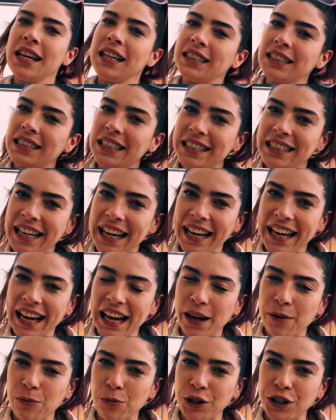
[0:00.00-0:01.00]
Today,
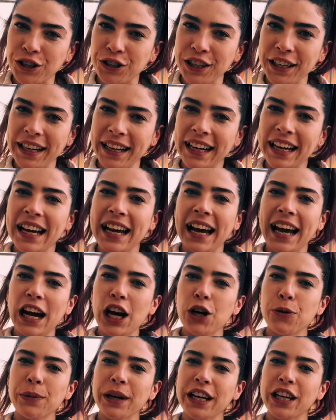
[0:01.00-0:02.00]
I'm wondering,
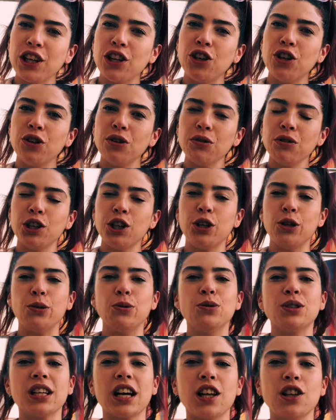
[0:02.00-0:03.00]
how might you
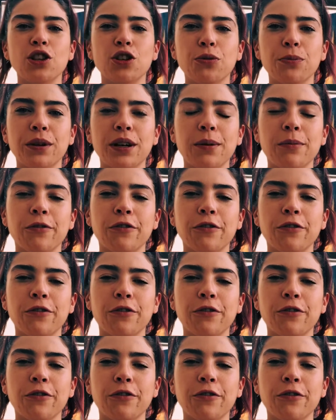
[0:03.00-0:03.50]
use aluminum